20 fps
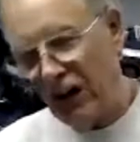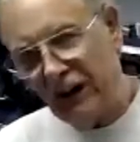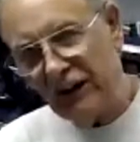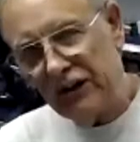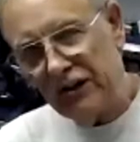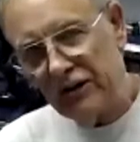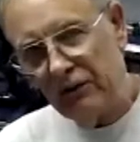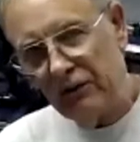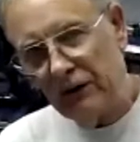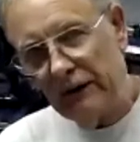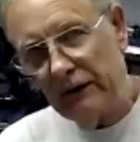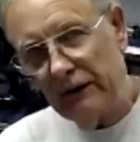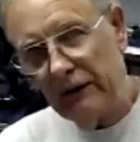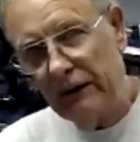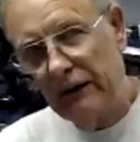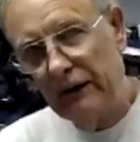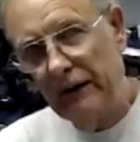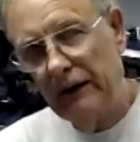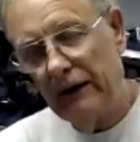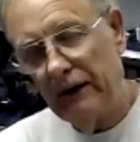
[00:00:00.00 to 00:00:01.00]
into it.
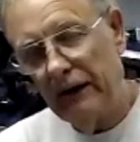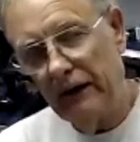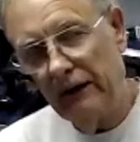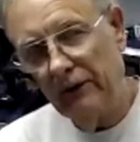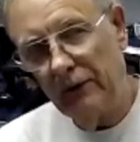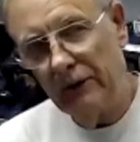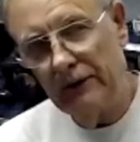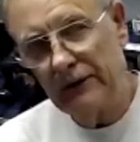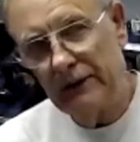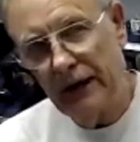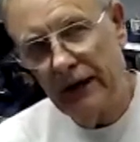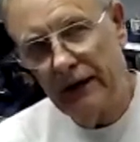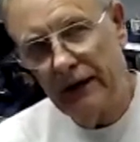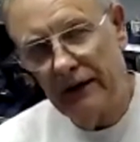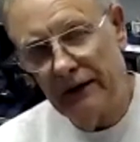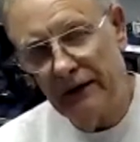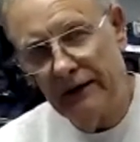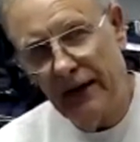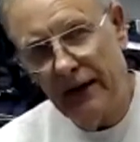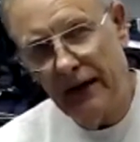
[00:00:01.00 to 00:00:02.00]
It would take
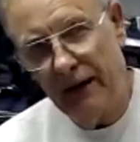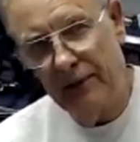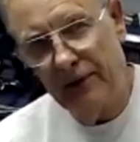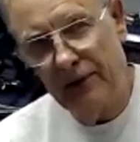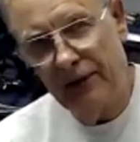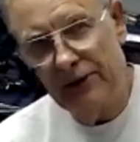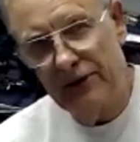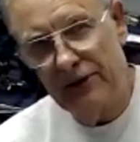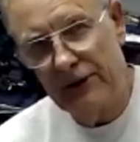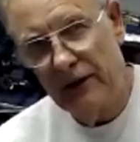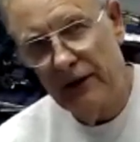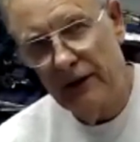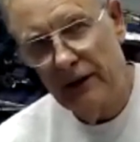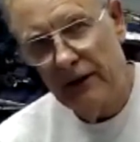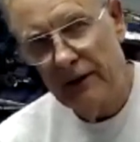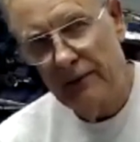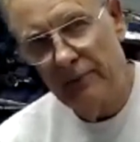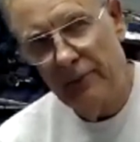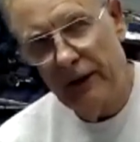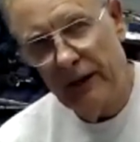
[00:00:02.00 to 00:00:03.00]
the damage
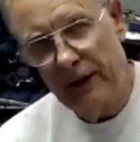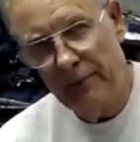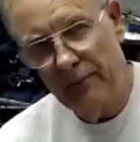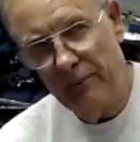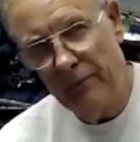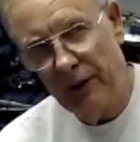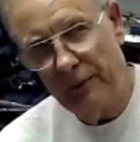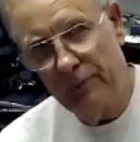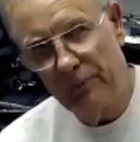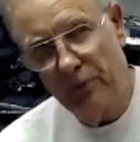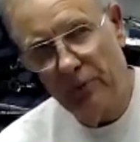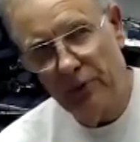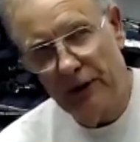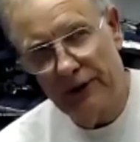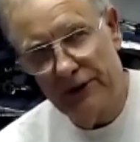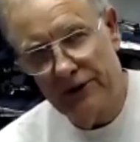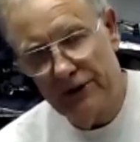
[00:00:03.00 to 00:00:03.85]
by, by putting